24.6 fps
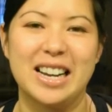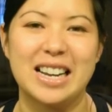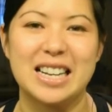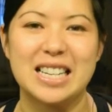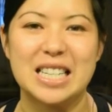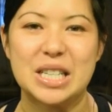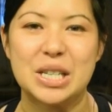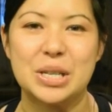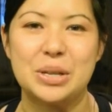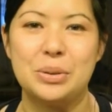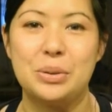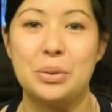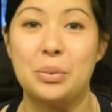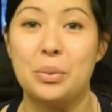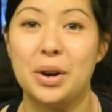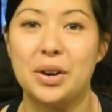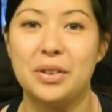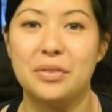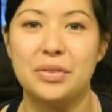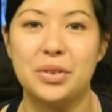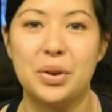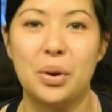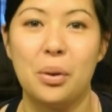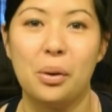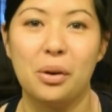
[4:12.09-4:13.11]
to one
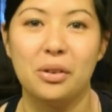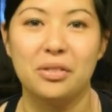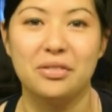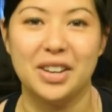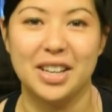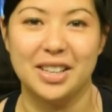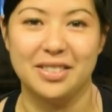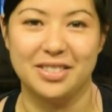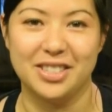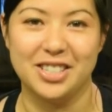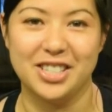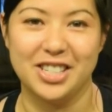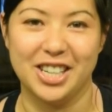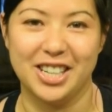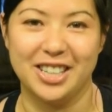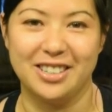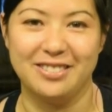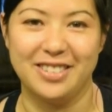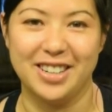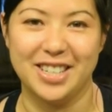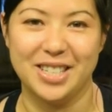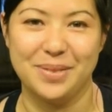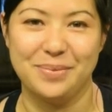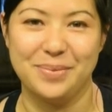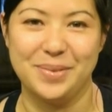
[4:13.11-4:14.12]
of your favorite chicken
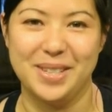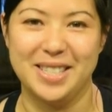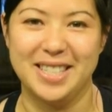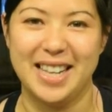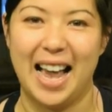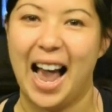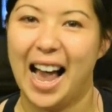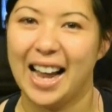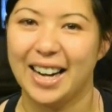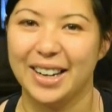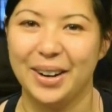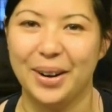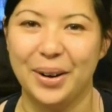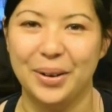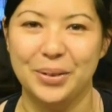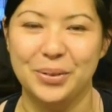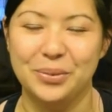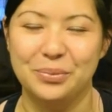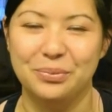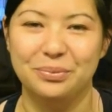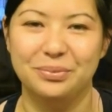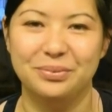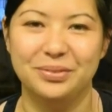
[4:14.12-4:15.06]
recipes at home.